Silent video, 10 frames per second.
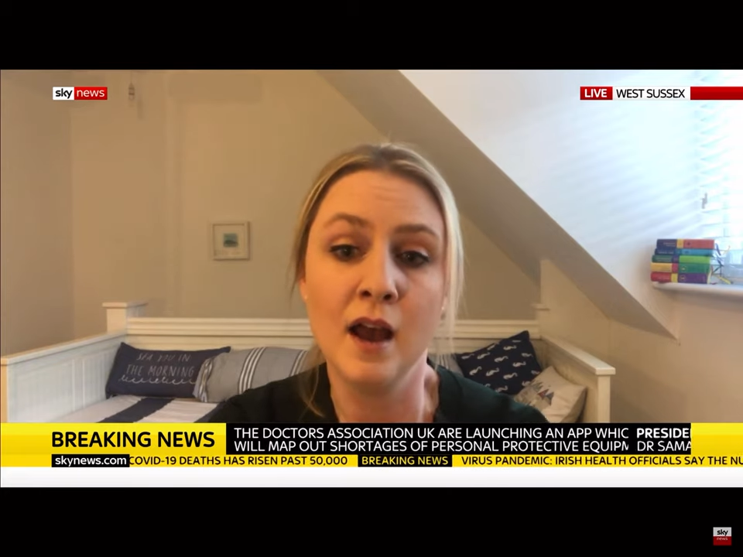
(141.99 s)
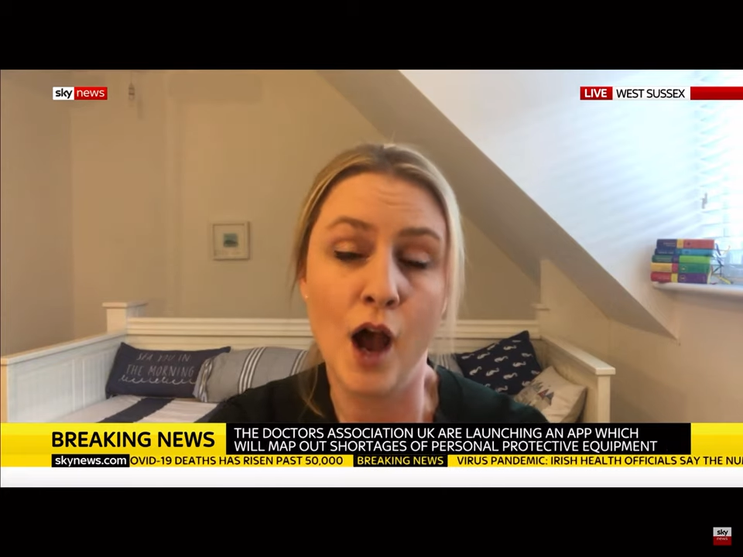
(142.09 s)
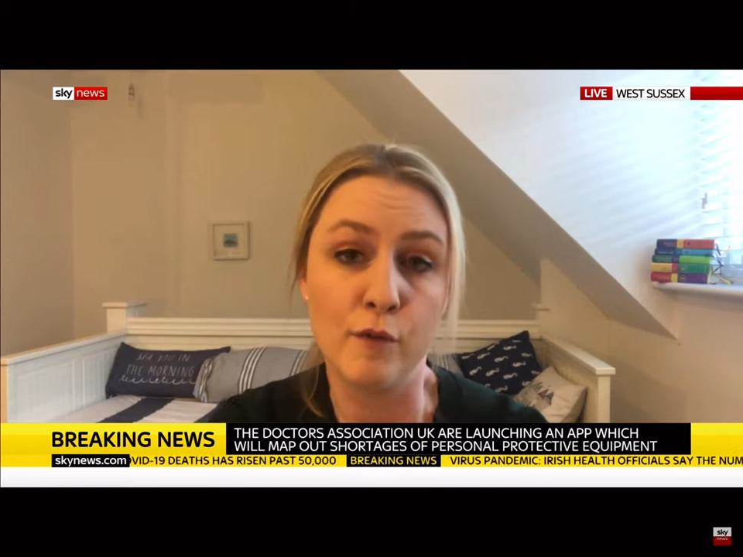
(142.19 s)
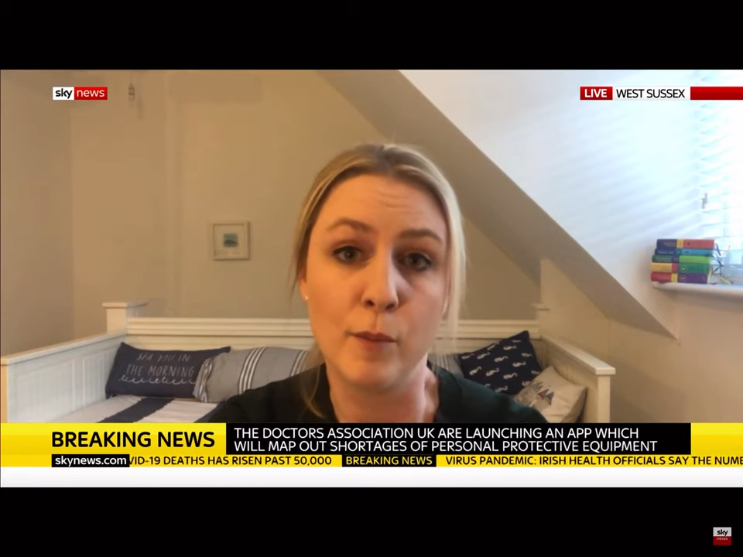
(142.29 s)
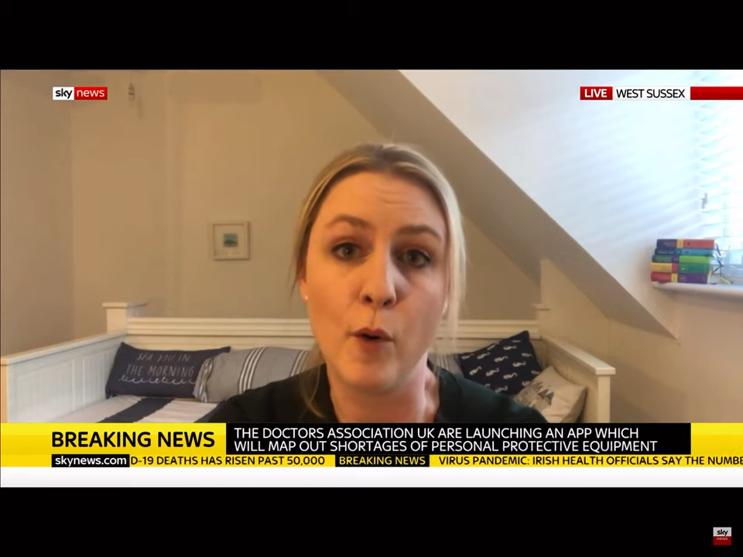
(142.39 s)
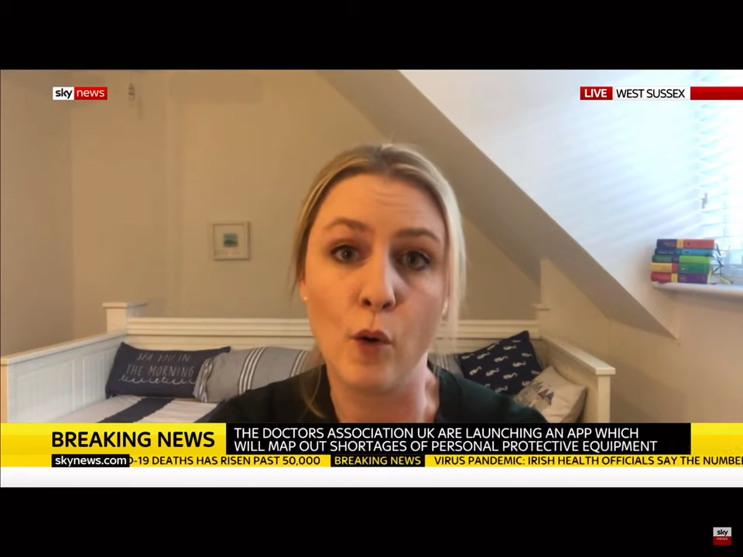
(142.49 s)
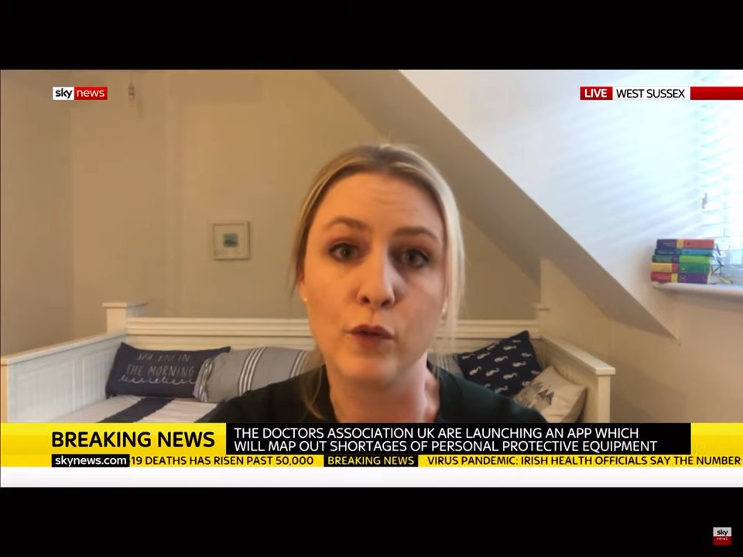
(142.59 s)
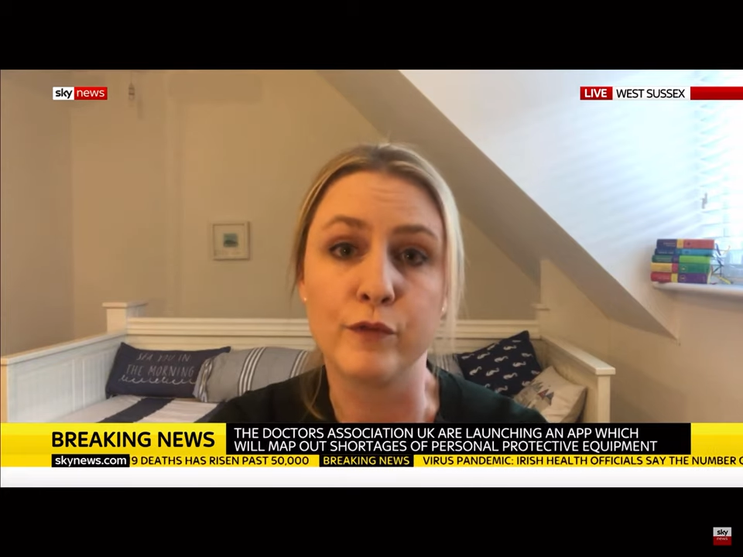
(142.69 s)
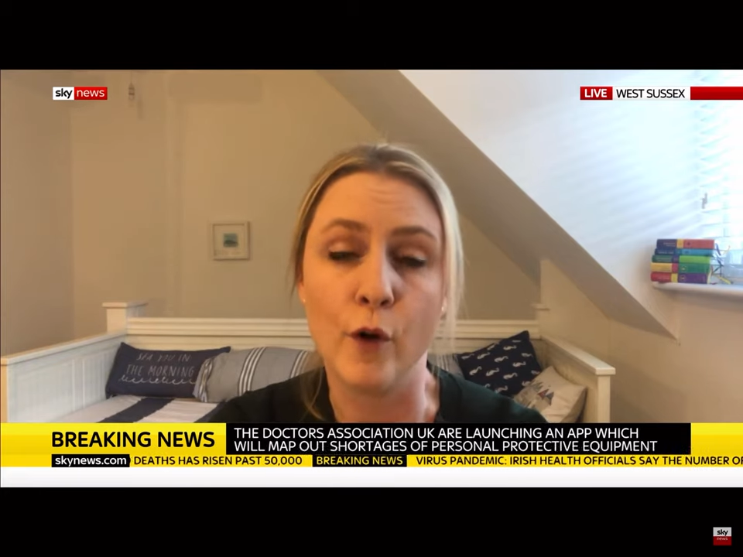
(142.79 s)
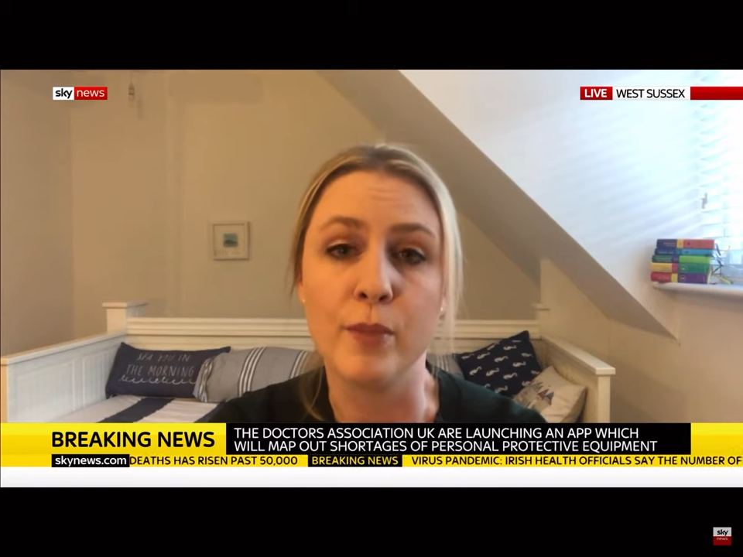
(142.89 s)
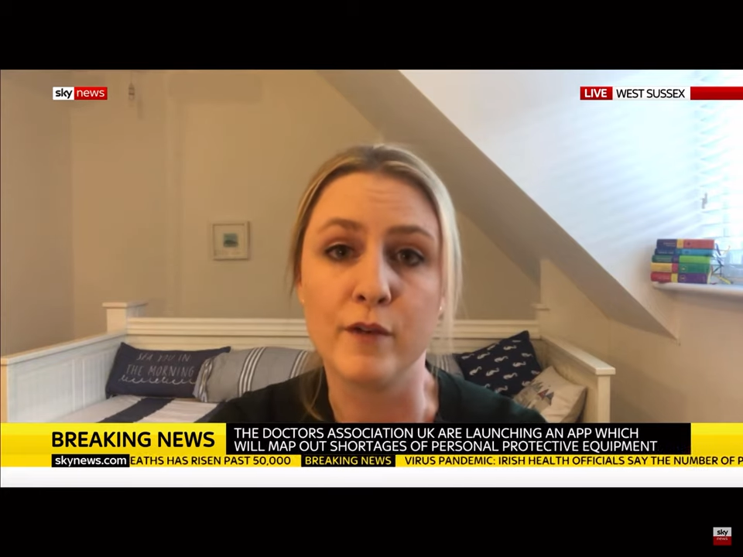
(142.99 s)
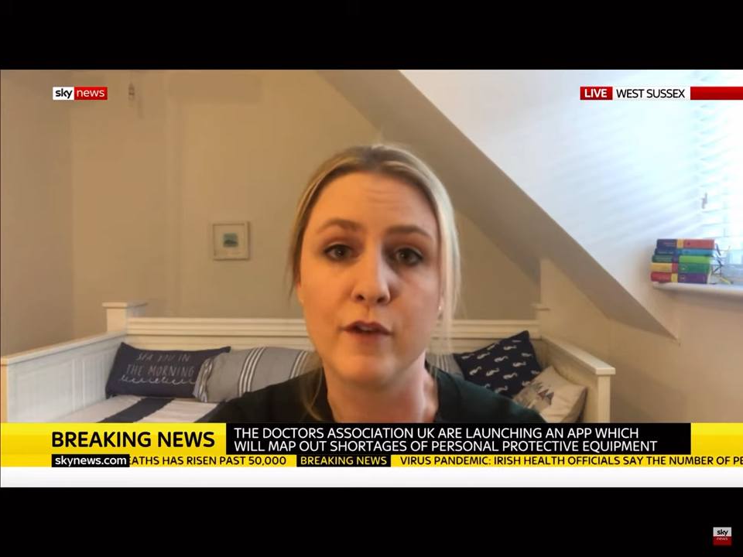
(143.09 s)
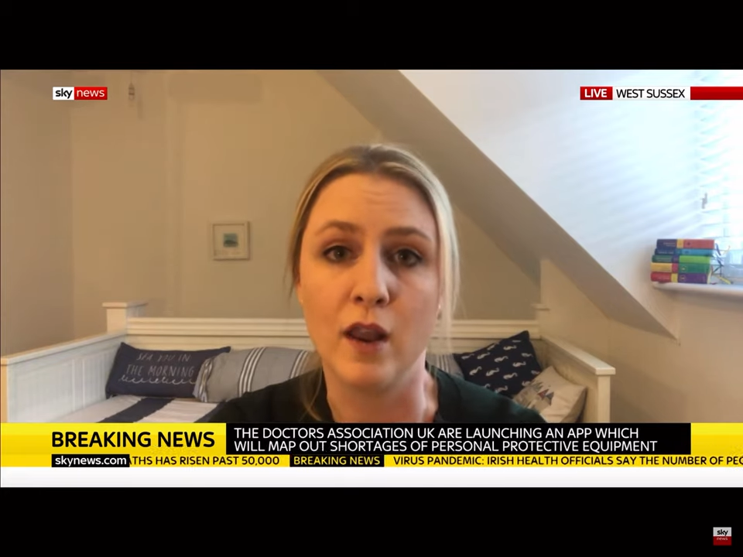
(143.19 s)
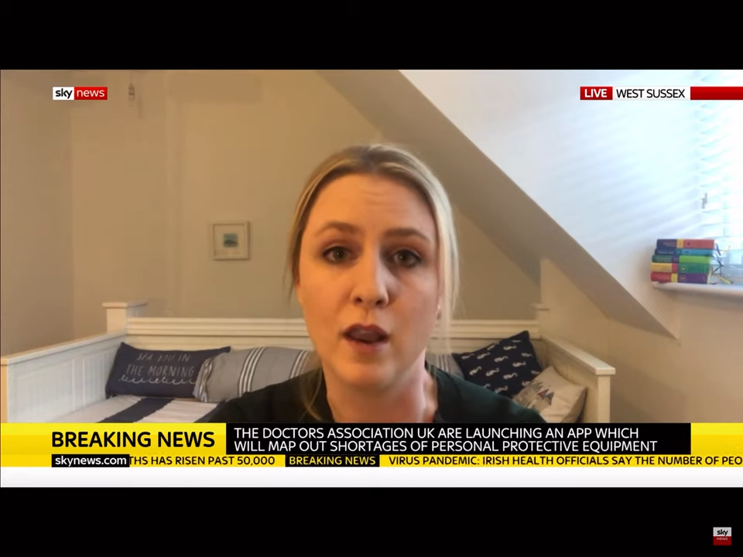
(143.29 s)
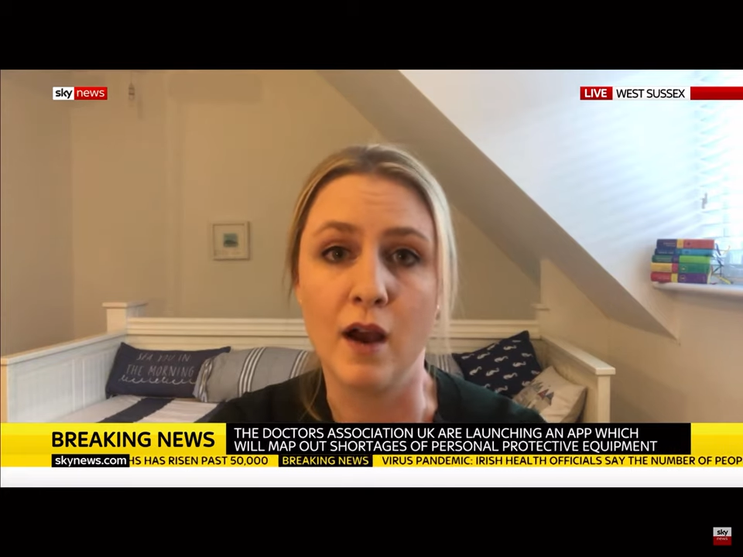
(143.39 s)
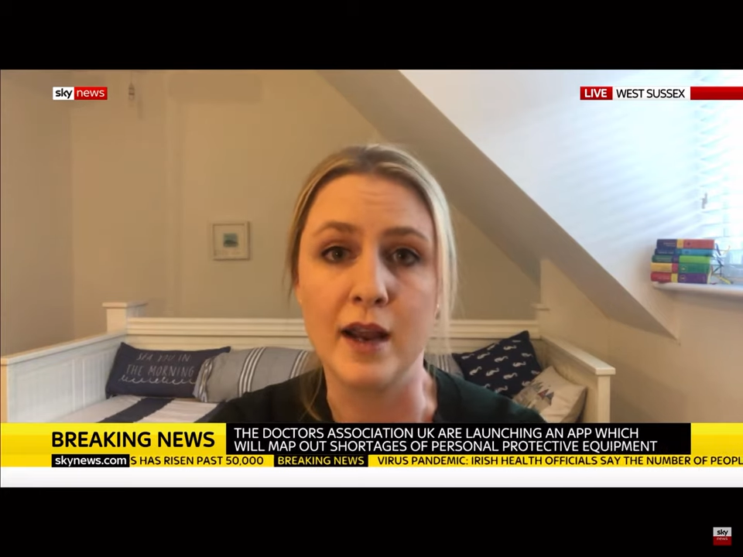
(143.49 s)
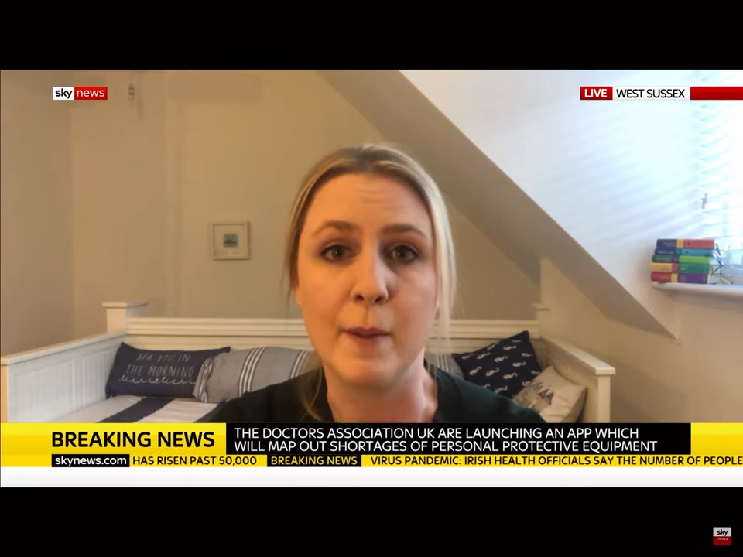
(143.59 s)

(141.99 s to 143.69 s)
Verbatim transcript: a report from the front line